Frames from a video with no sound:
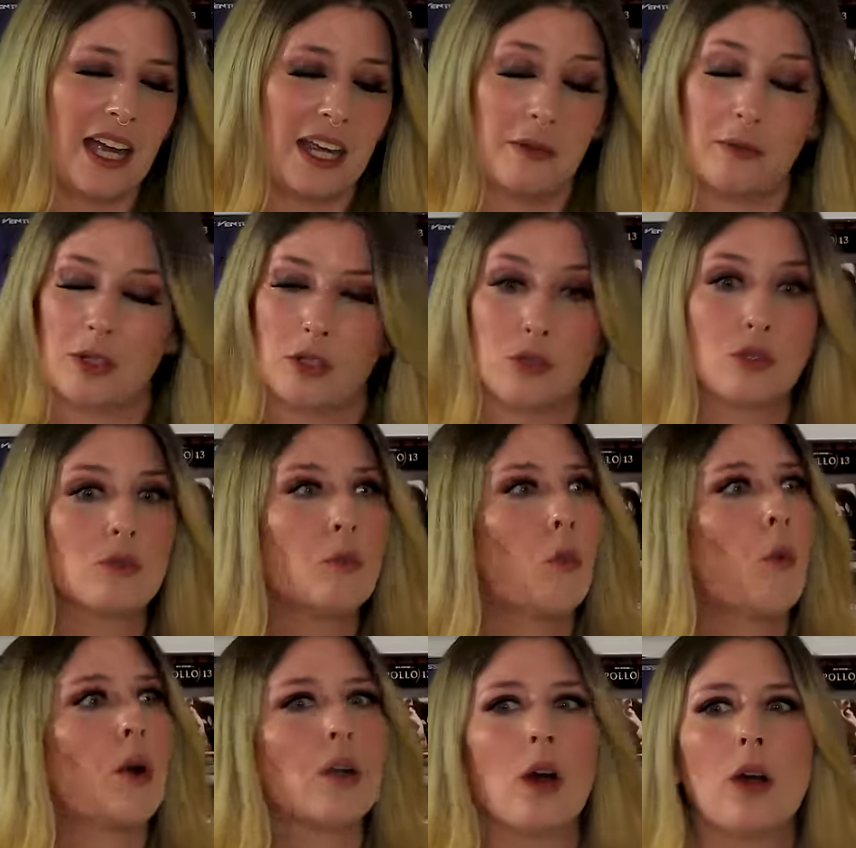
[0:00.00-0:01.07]
I
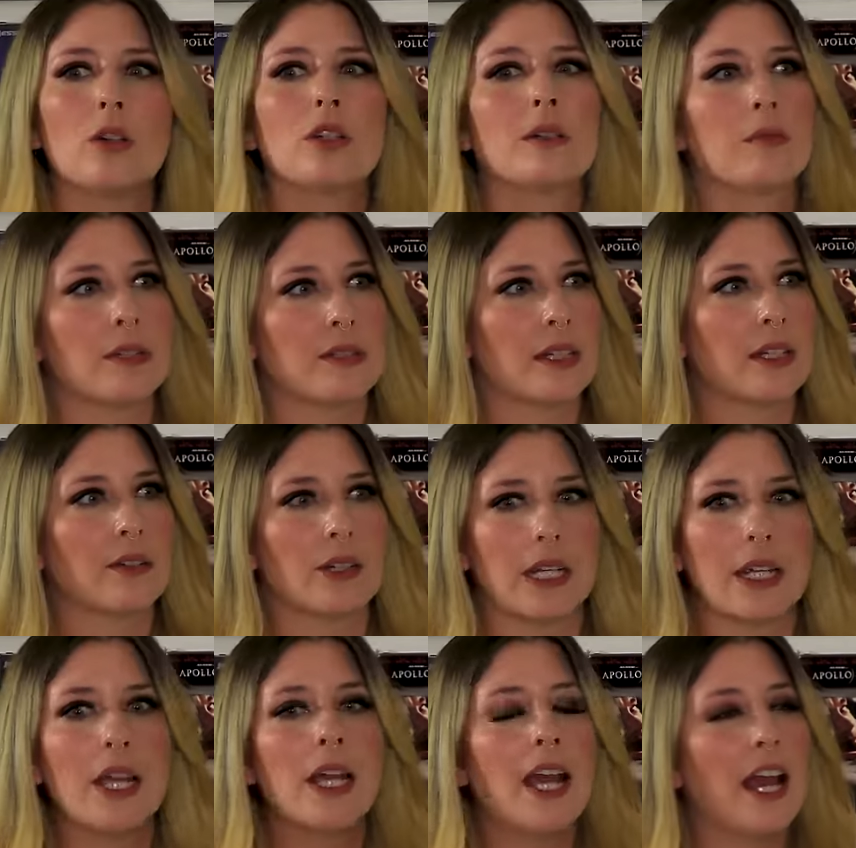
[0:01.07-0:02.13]
100%
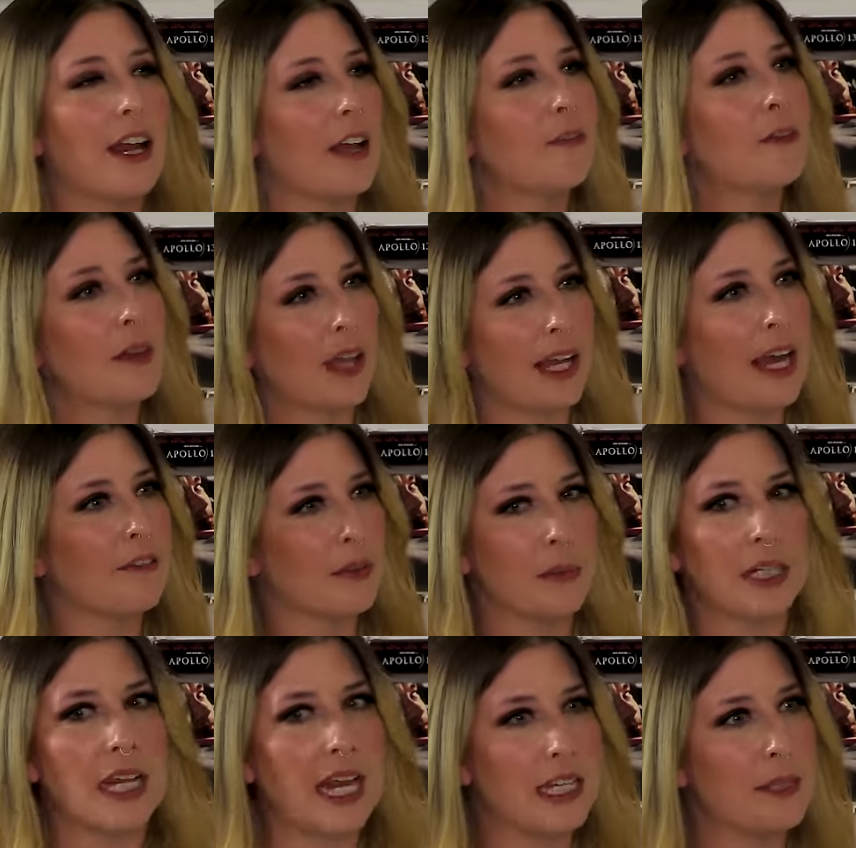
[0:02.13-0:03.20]
agree. And I feel like
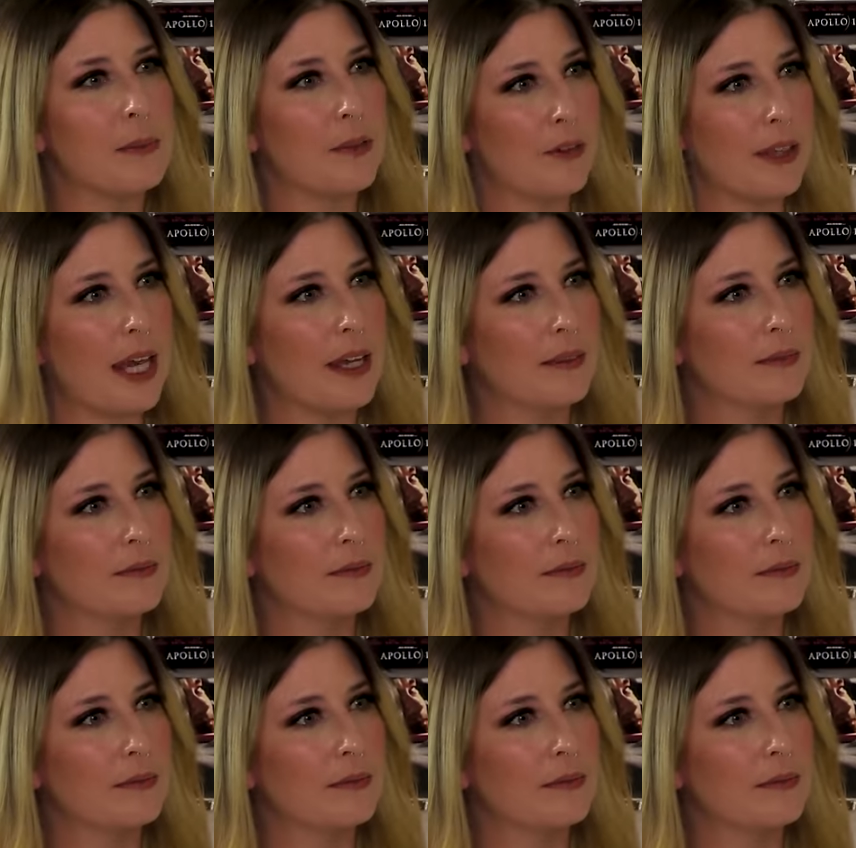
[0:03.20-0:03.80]
everybody hates me for that.